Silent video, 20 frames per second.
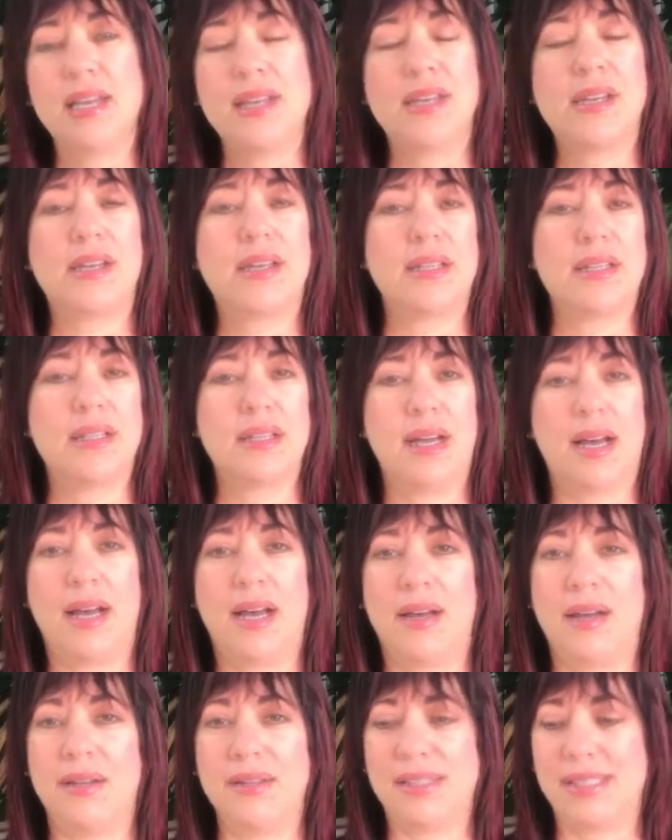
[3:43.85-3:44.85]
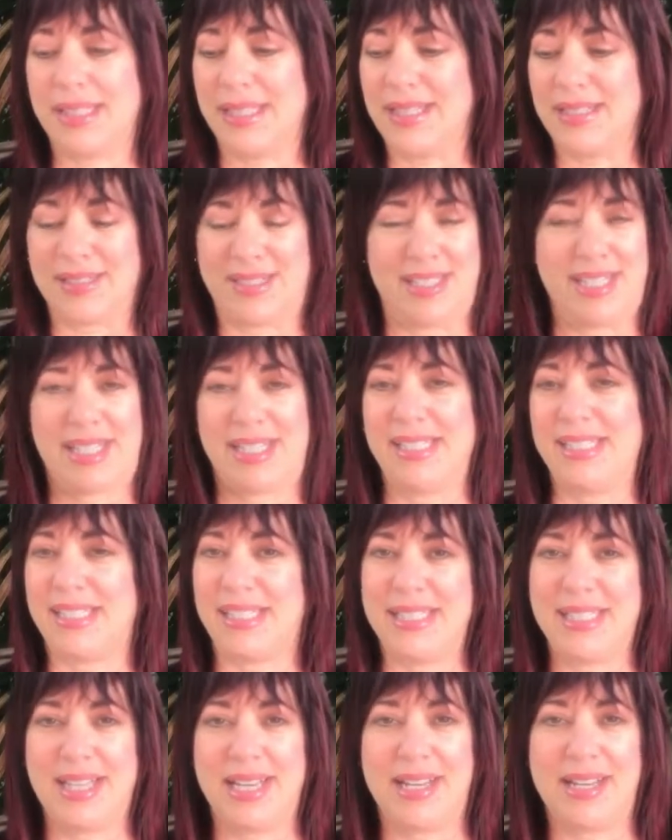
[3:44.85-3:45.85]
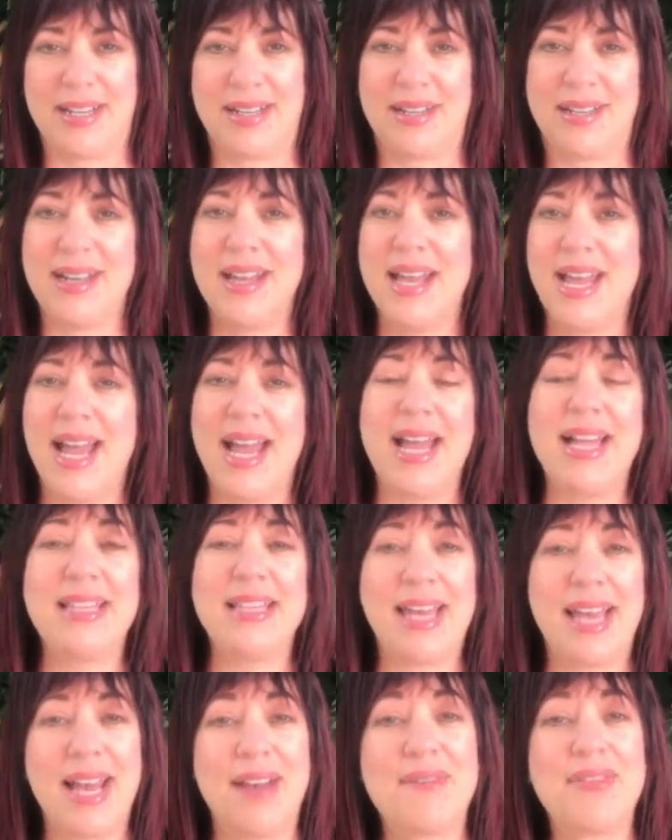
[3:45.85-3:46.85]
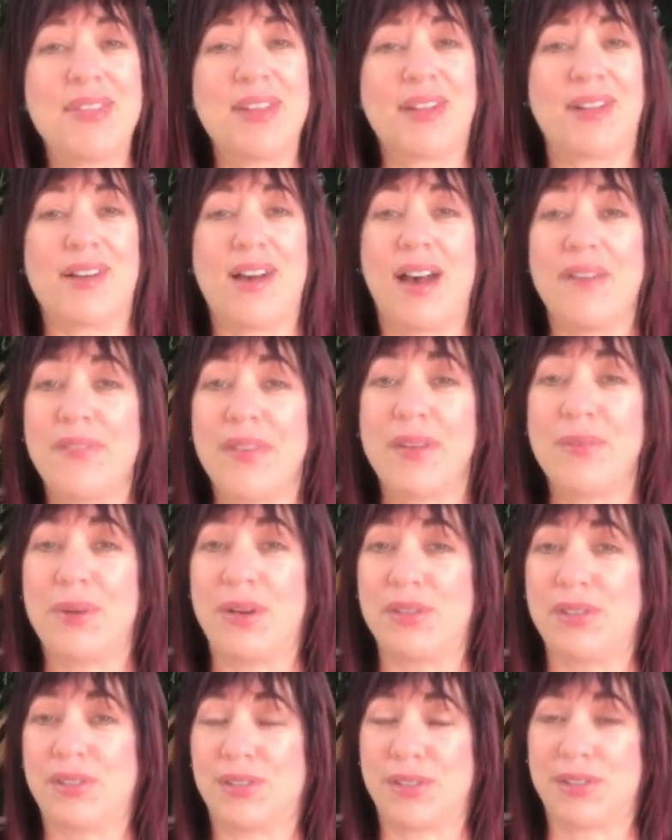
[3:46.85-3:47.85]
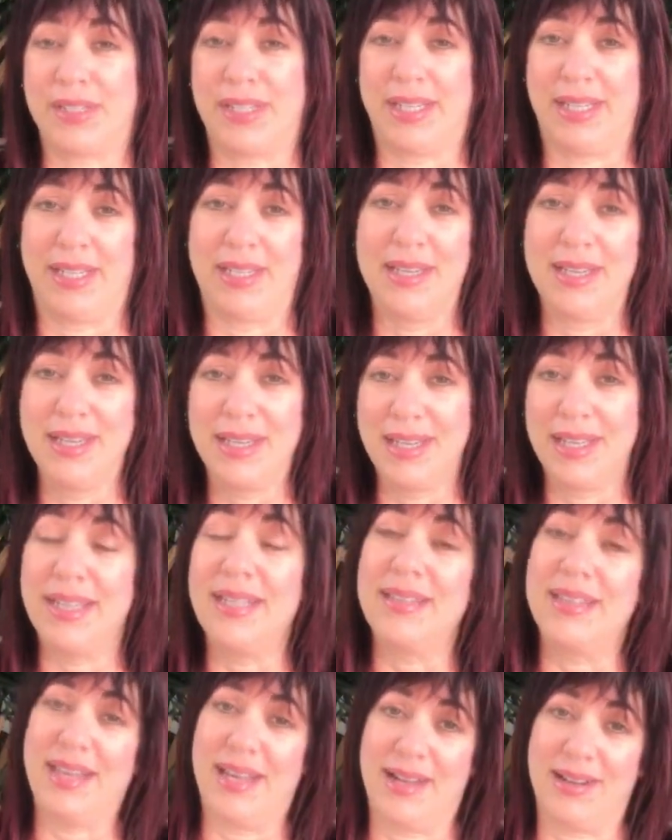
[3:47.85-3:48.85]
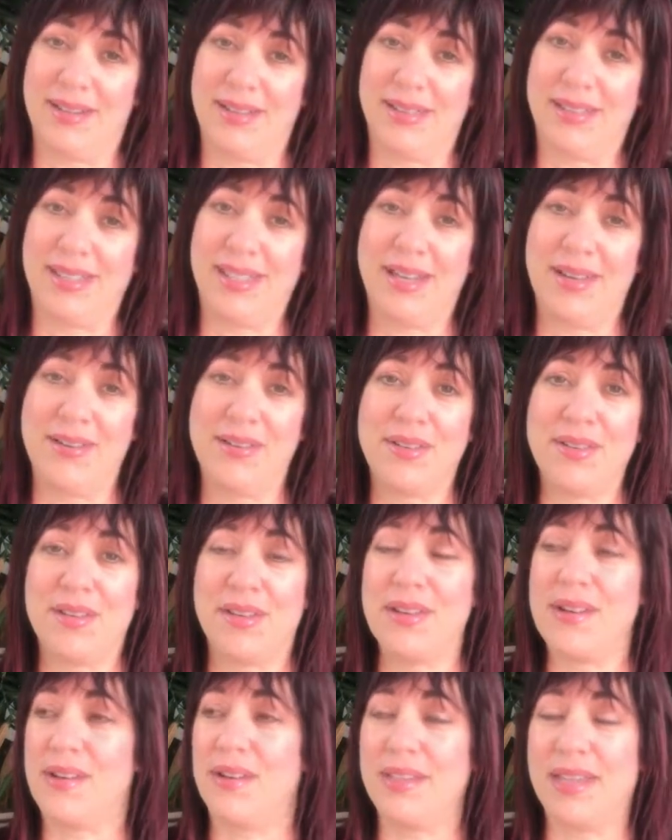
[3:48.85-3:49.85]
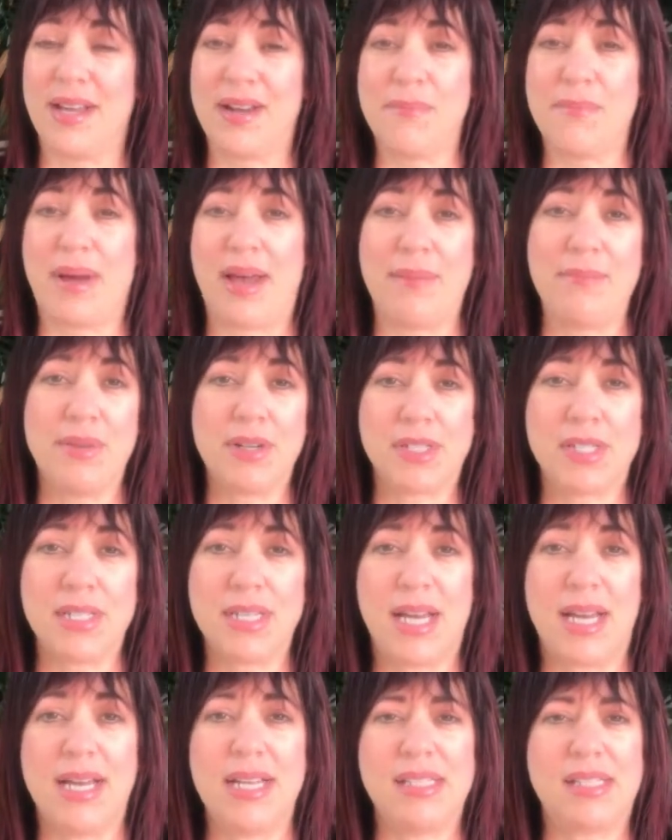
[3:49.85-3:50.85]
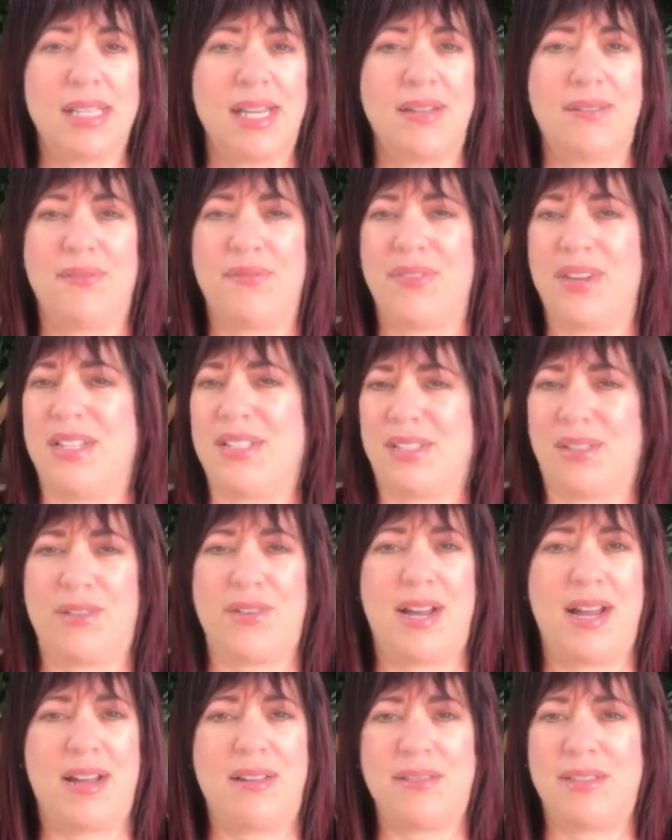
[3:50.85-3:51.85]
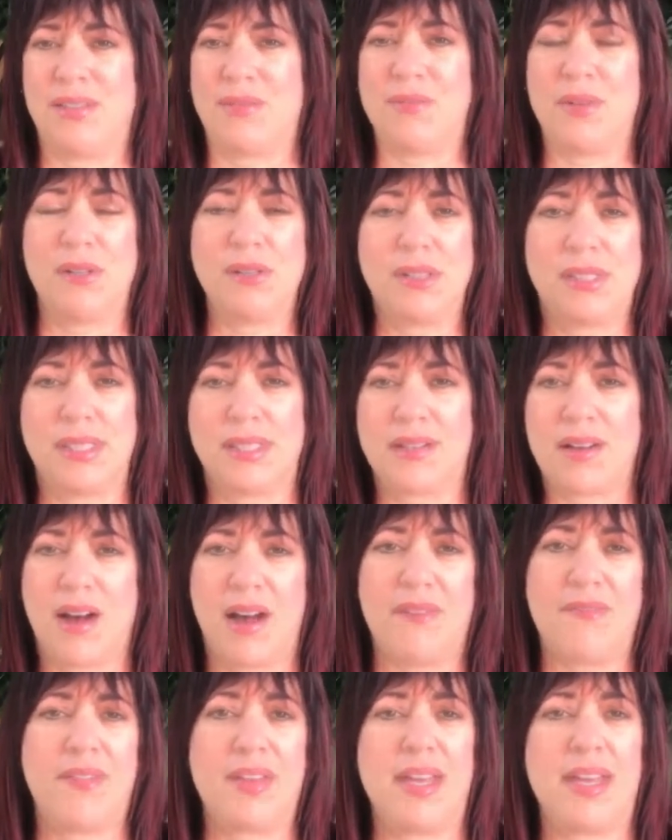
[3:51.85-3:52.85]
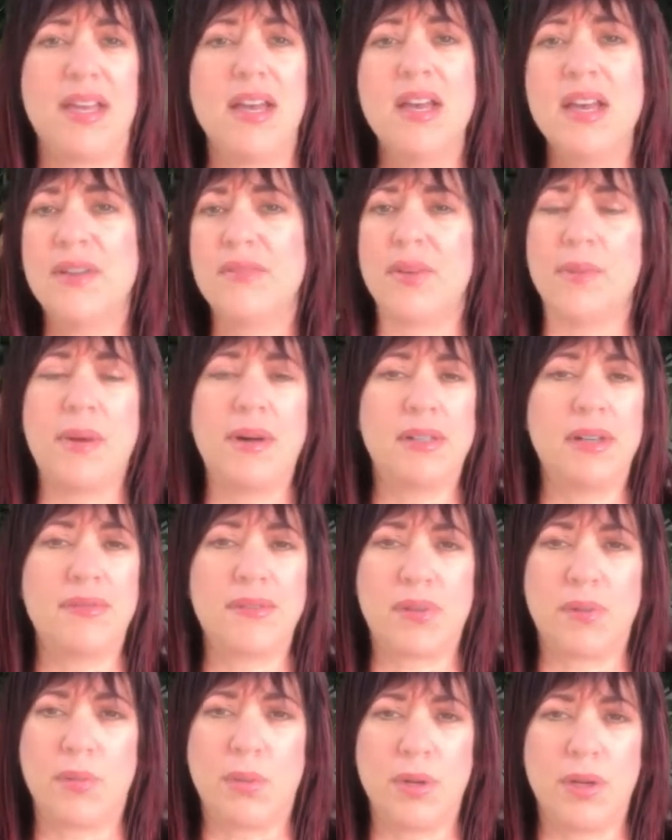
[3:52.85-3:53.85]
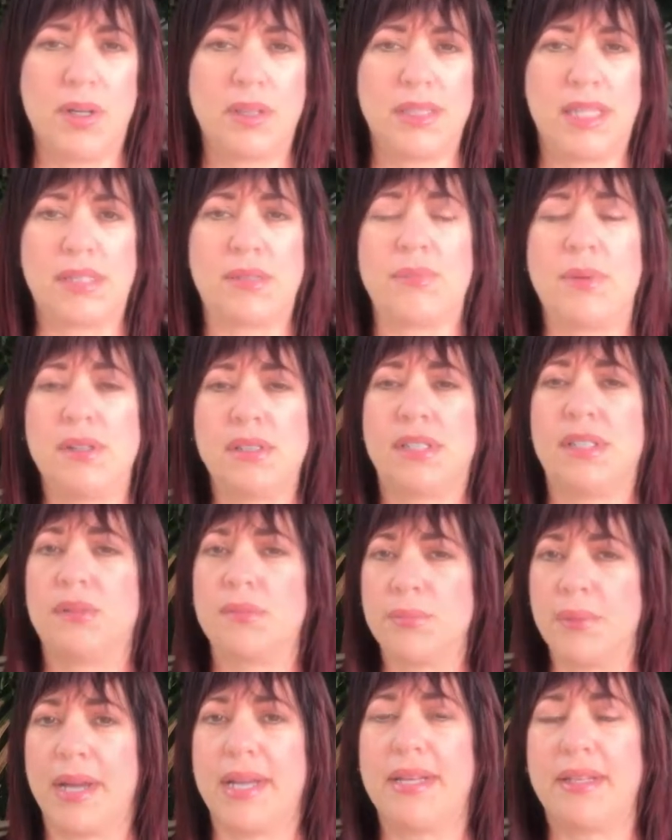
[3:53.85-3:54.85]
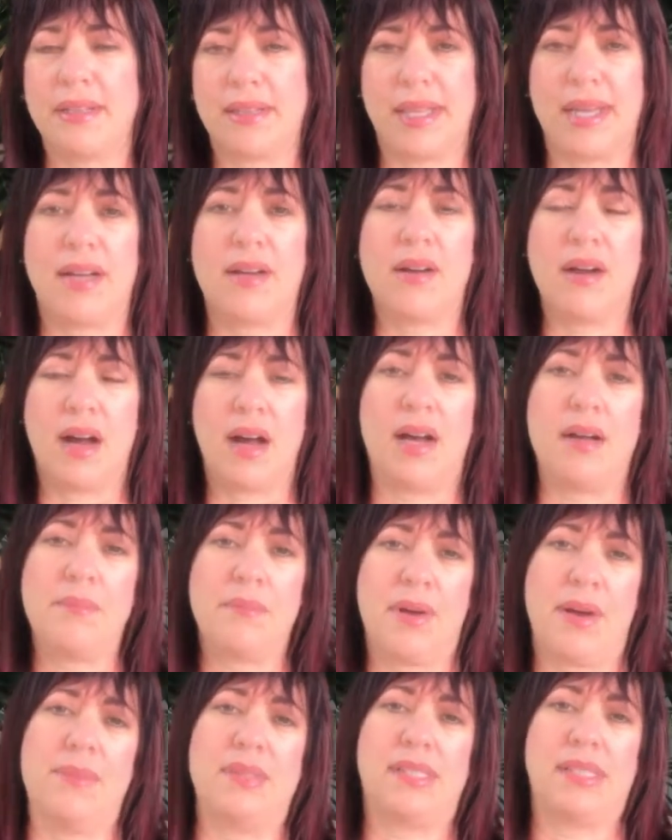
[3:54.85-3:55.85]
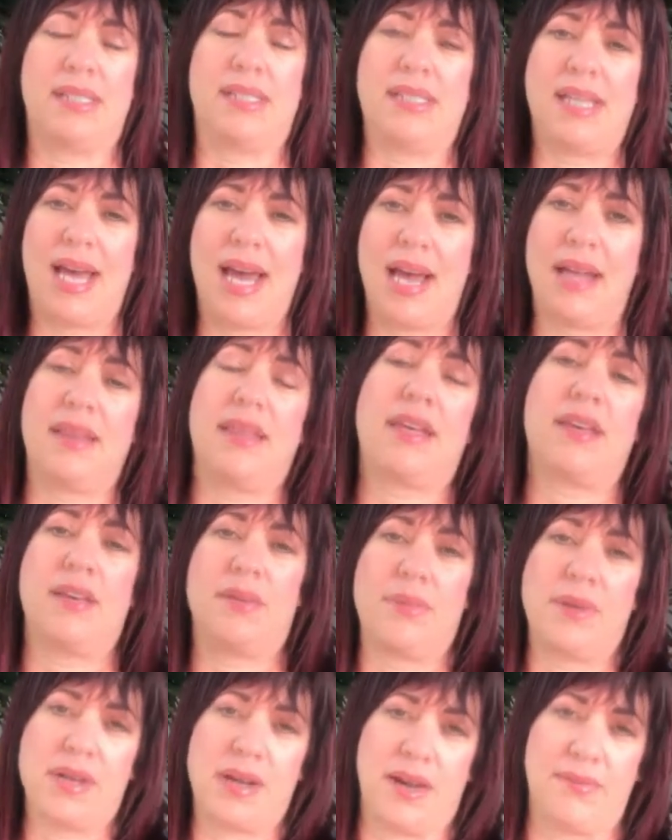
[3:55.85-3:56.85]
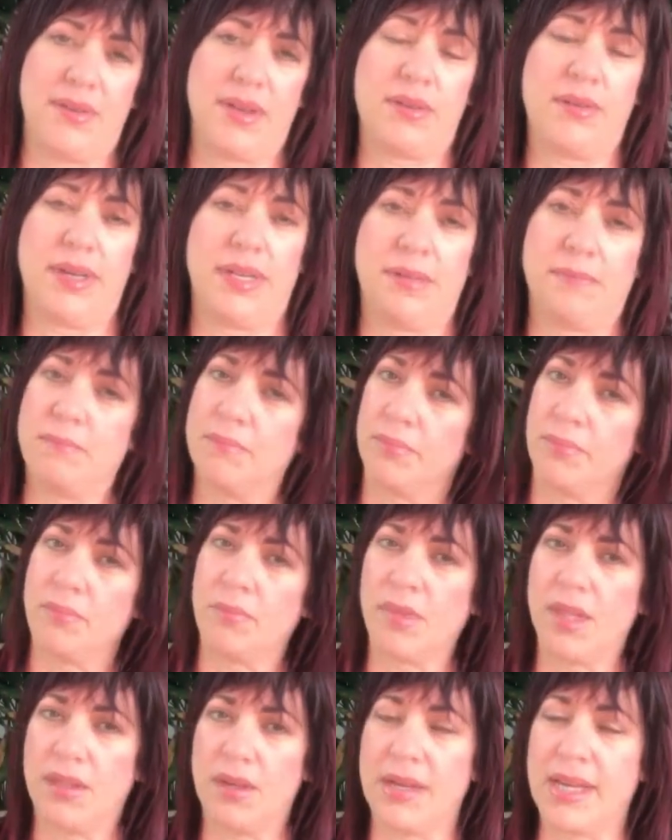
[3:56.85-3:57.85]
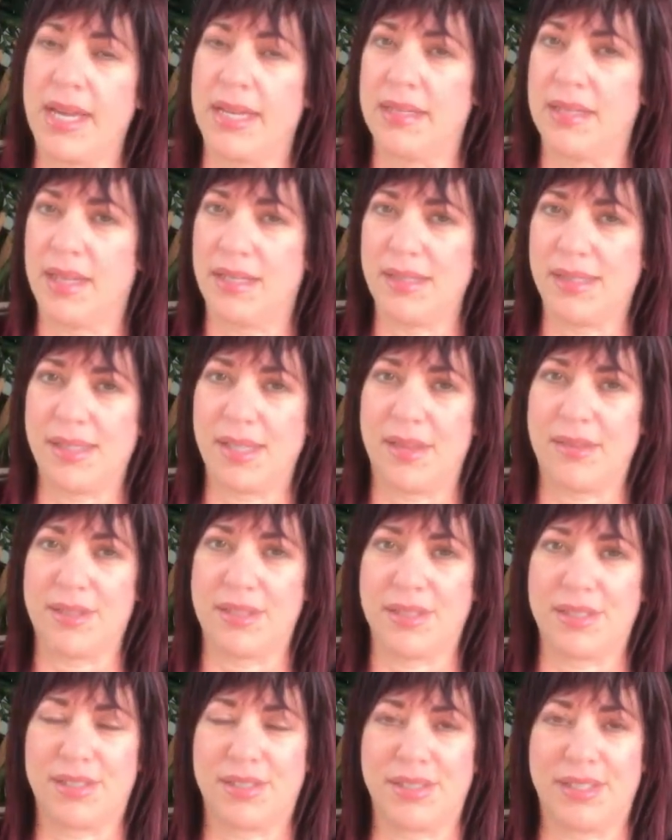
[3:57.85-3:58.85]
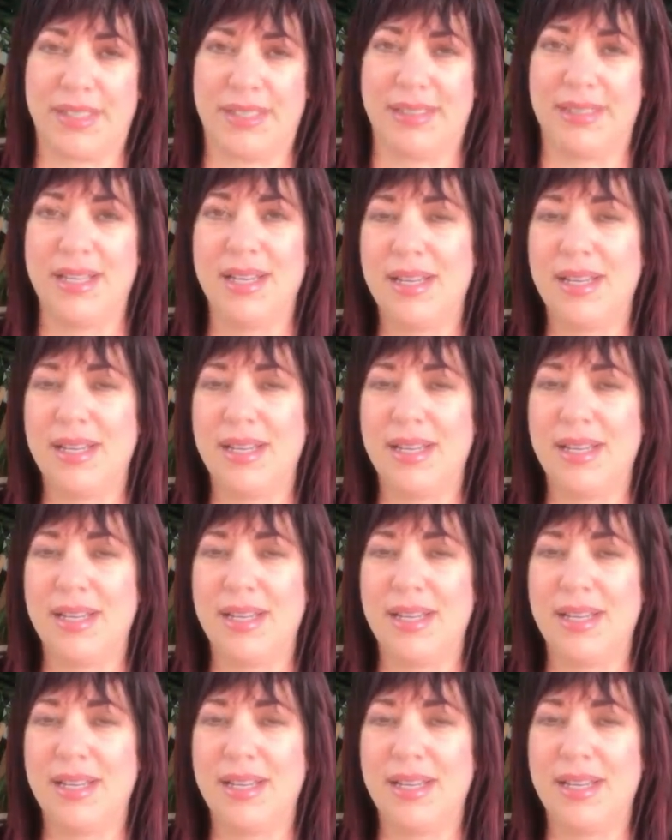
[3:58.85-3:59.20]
You can uh, see there's chickens in there and they have their coffee roastery in there. So you can go in there and buy merchandise and fresh ground and roasted coffee from all over the world that's roasted right there on premises at the Cuban Coffee Queen located on Southard Street.